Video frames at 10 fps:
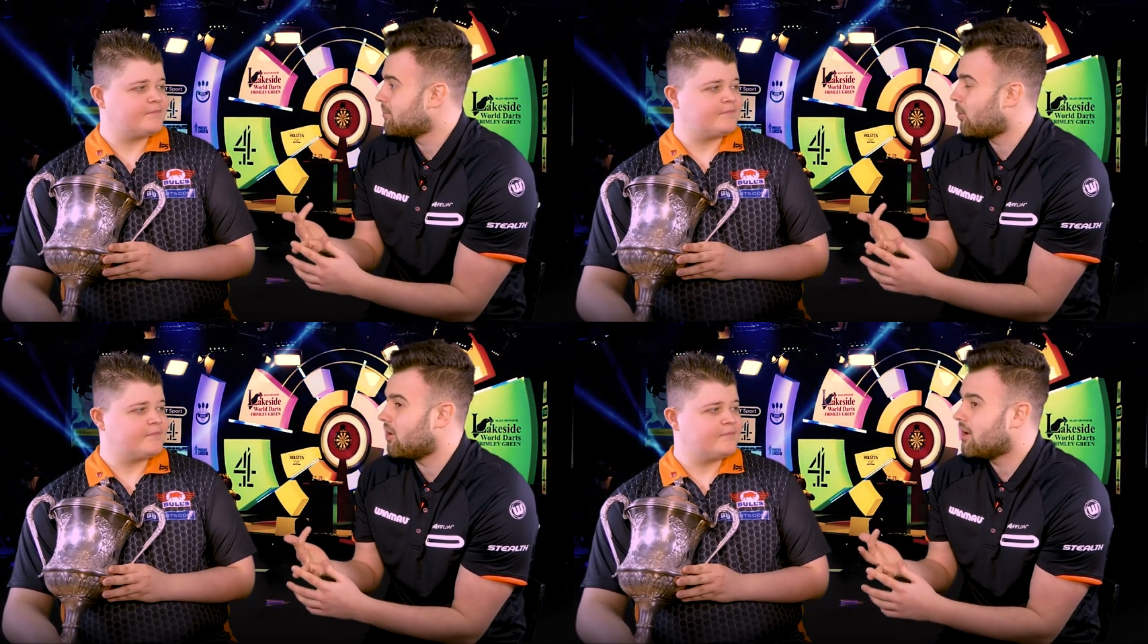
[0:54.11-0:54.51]

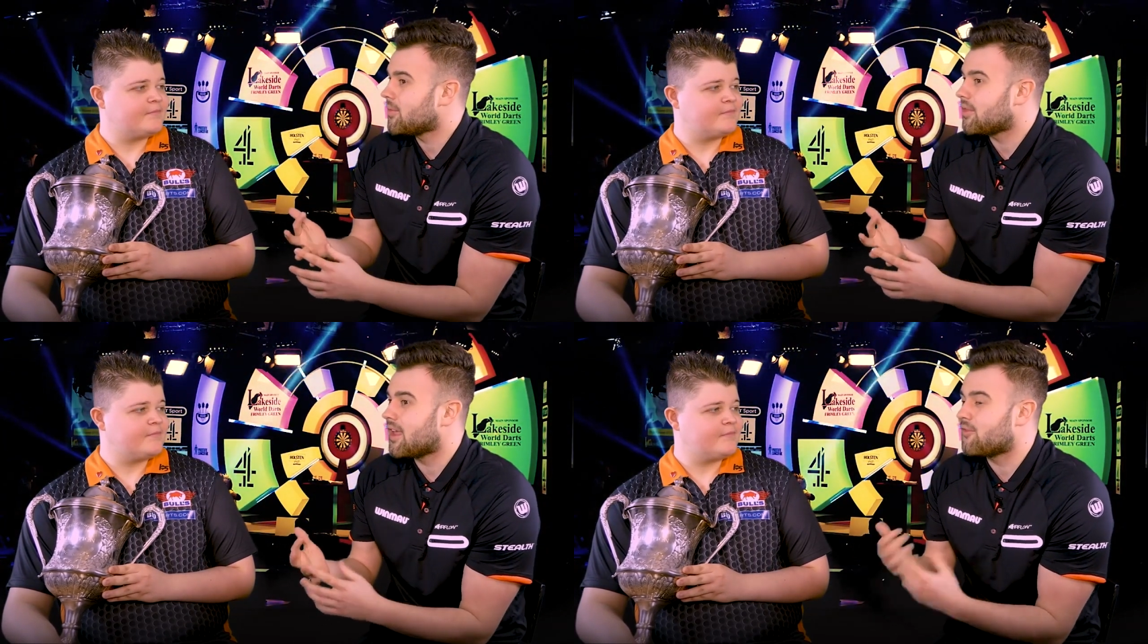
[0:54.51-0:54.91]

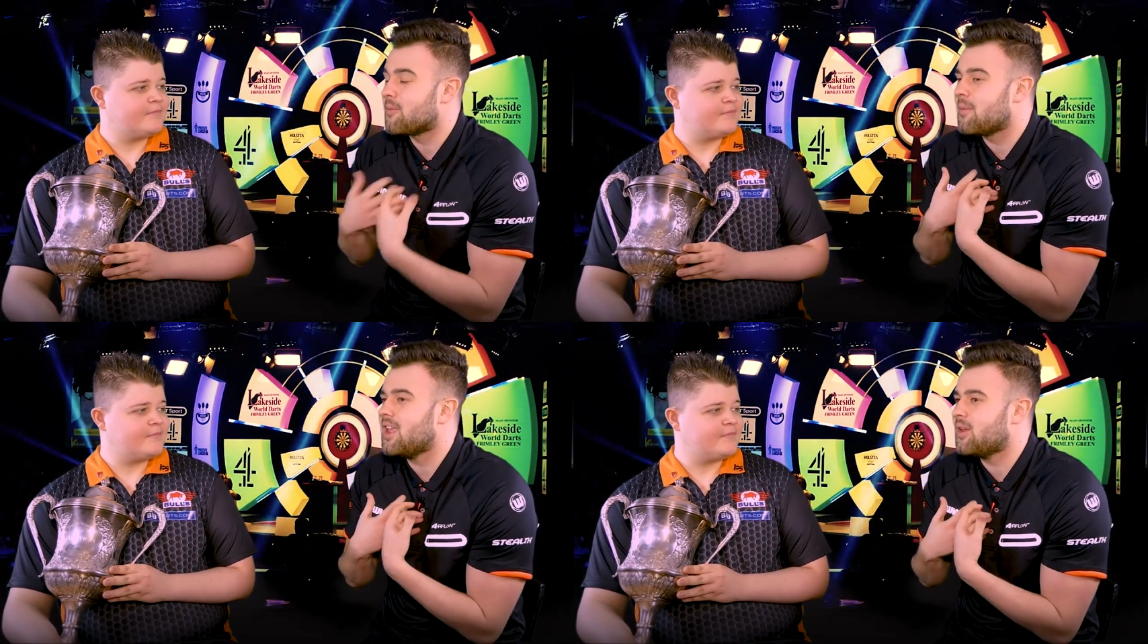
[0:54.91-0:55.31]
Speaker 1: but
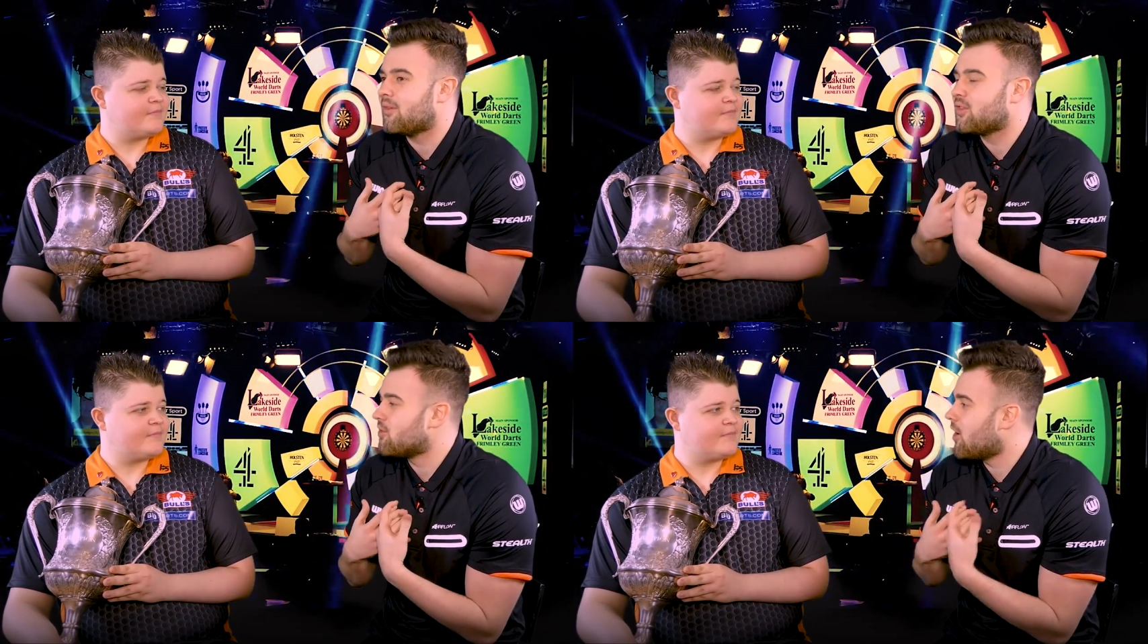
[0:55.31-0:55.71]
for me you
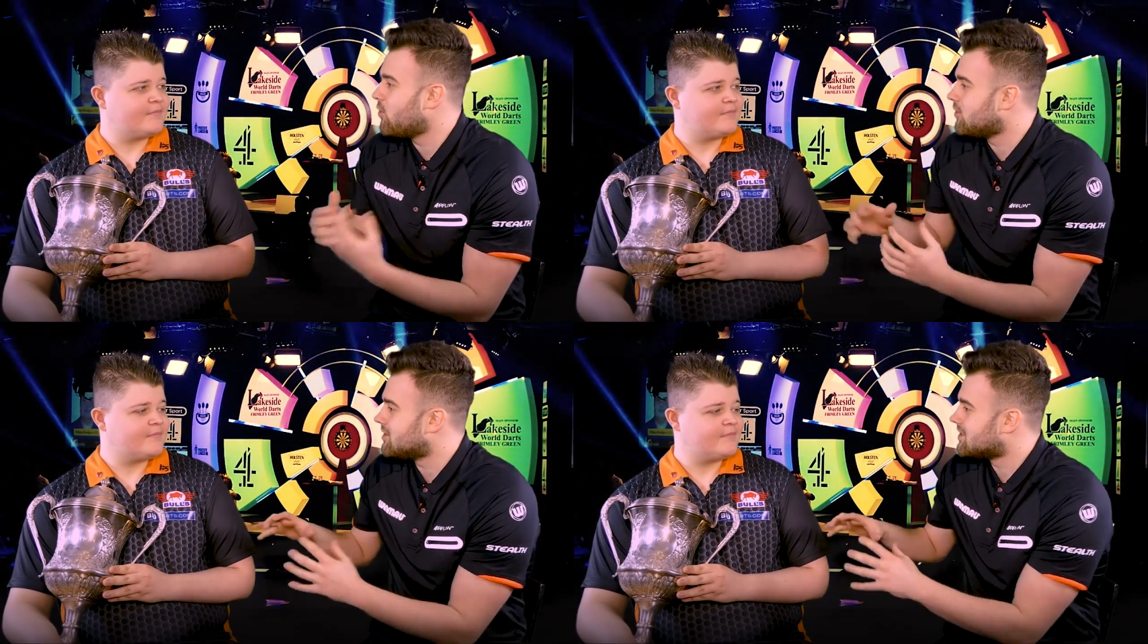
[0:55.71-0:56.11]
have your
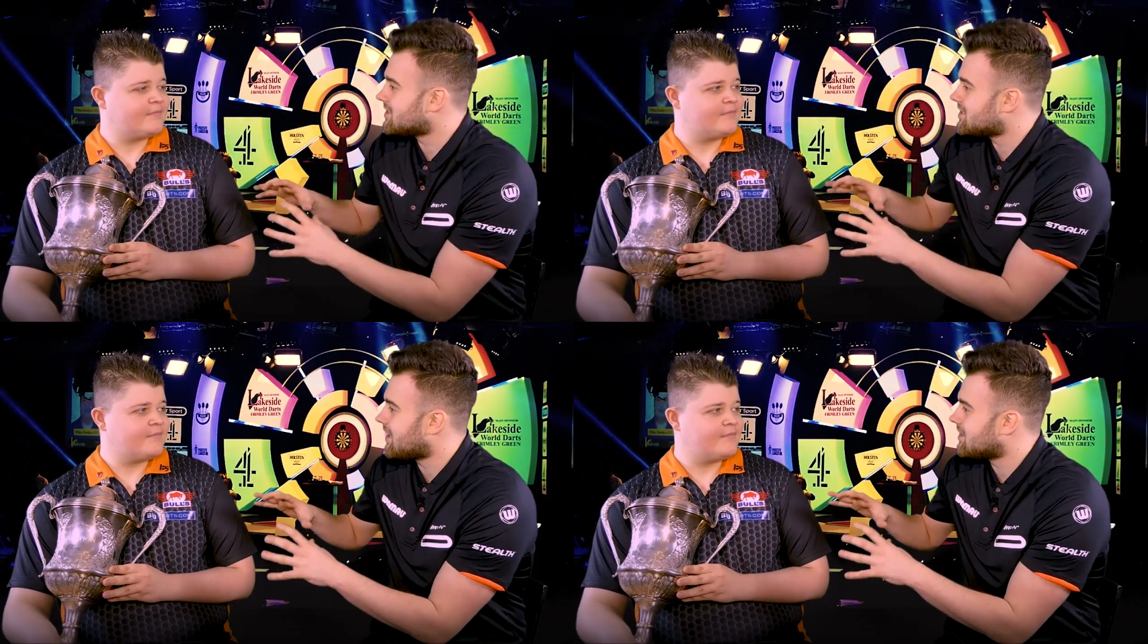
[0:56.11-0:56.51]
own
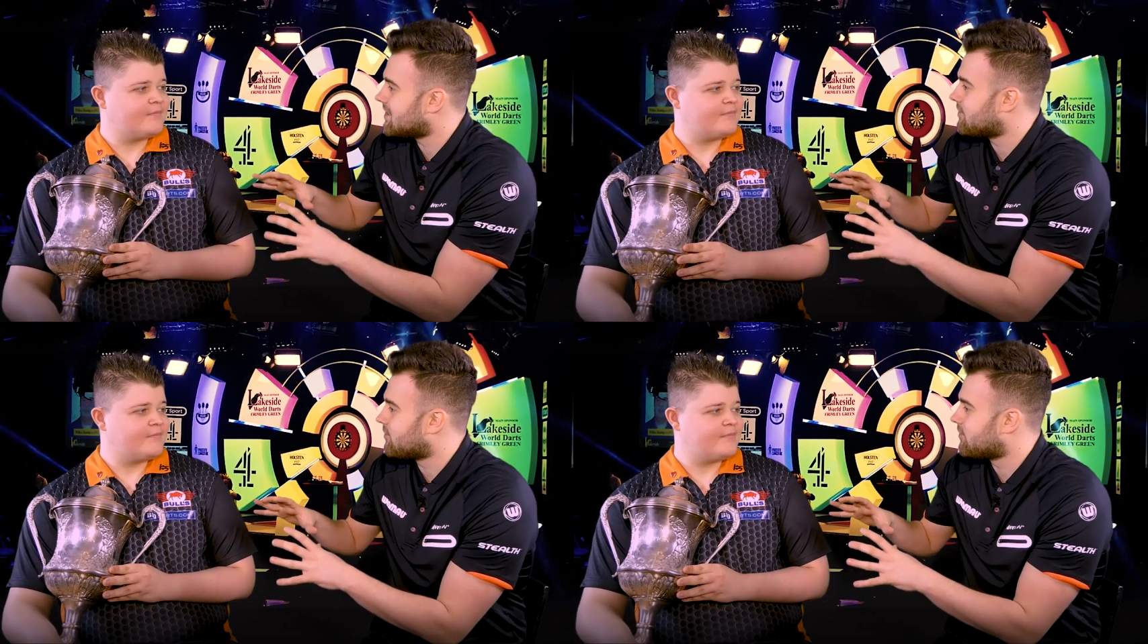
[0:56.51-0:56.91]

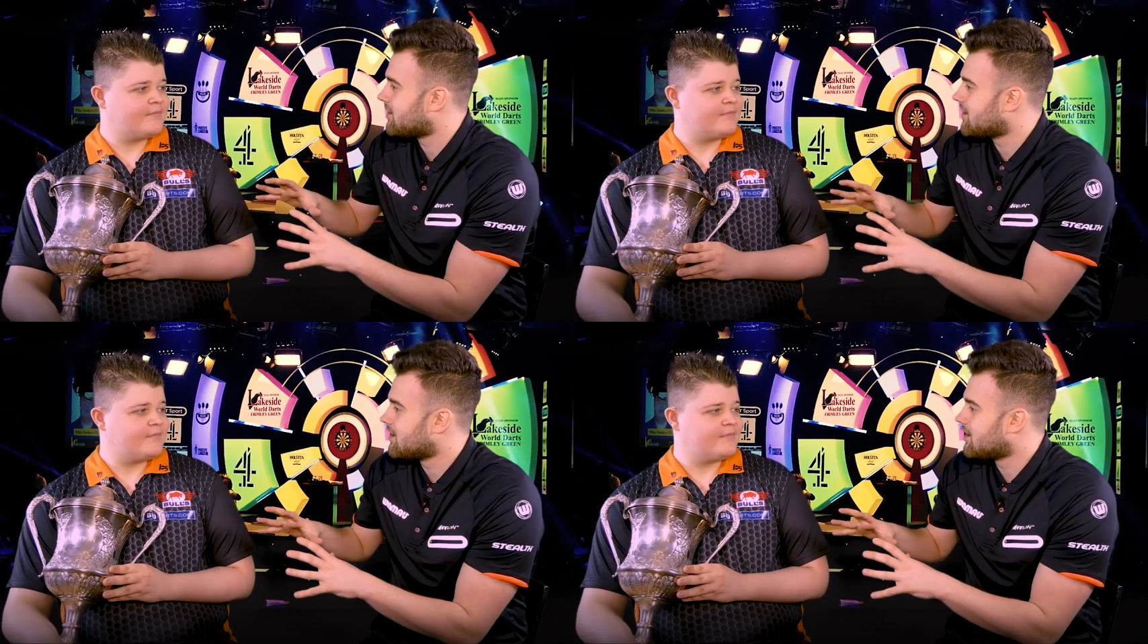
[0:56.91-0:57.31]
distinctive
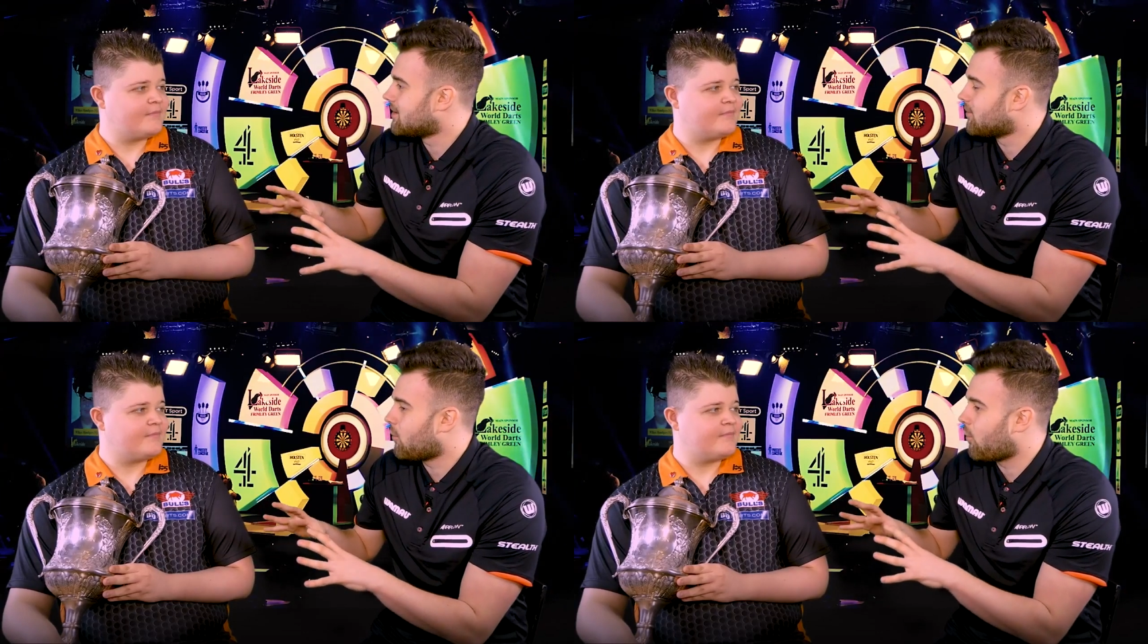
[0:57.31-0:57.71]

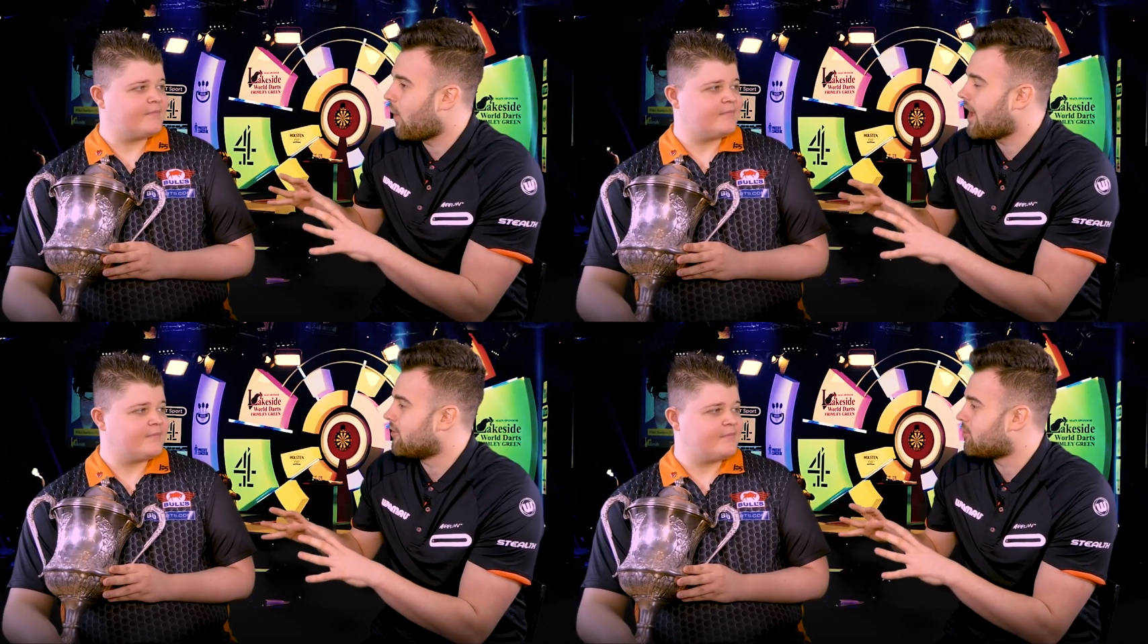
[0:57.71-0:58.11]

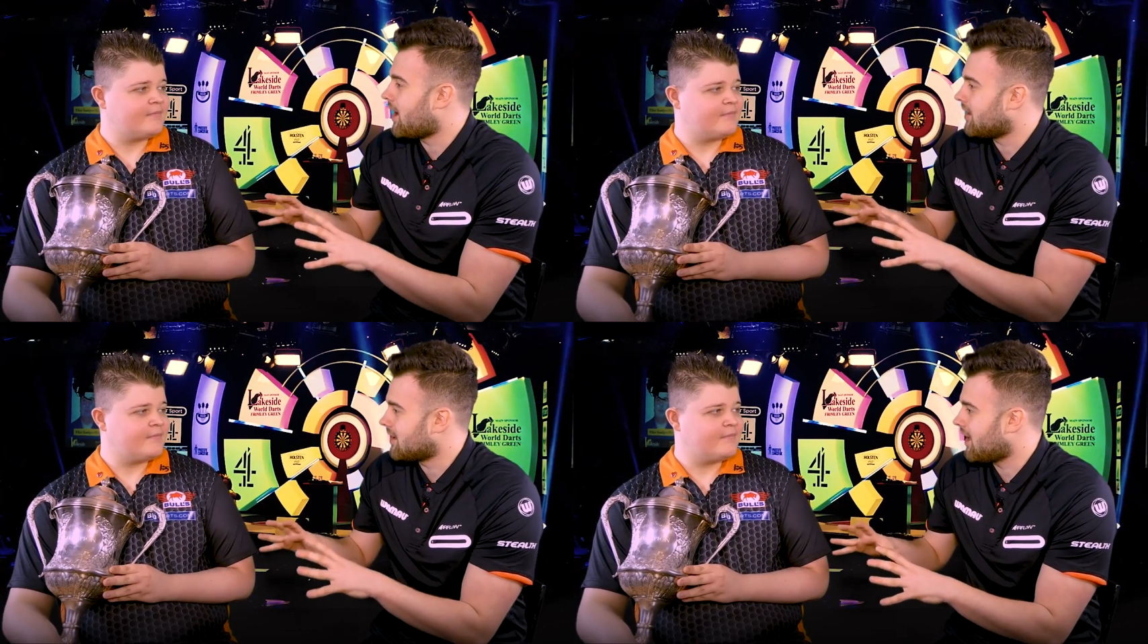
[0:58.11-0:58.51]
way of
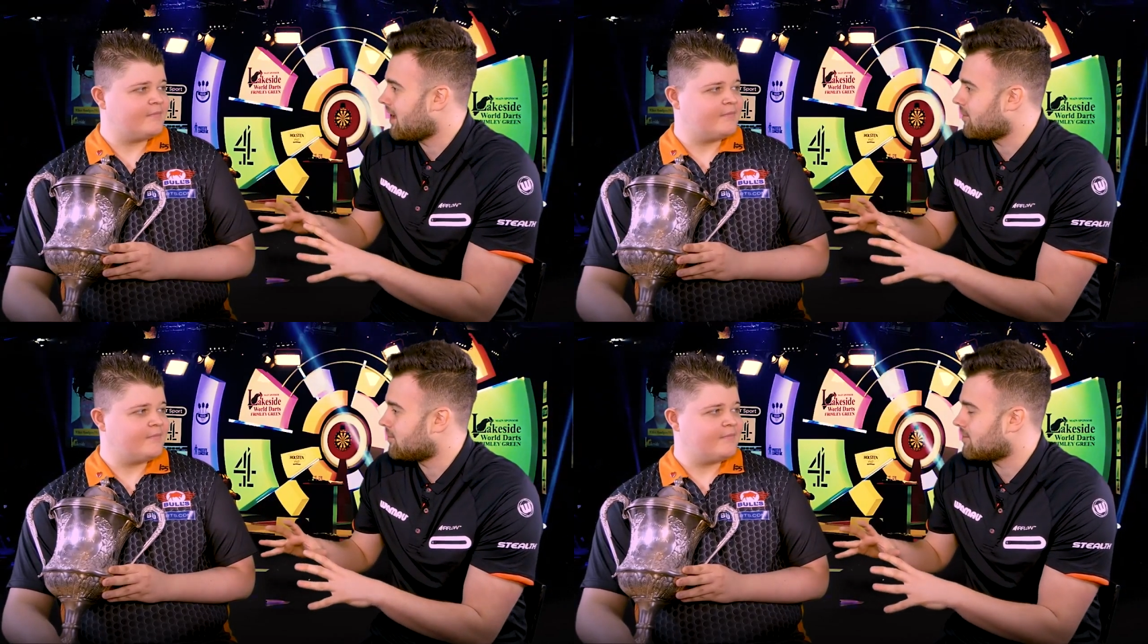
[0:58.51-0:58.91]
playing the
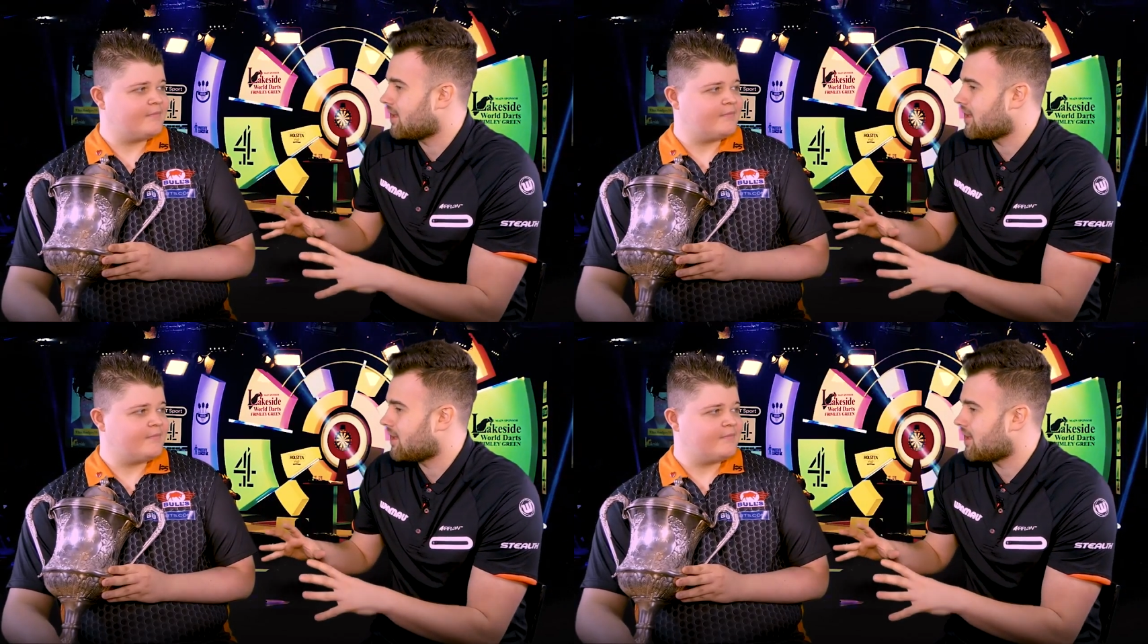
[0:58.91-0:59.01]
game.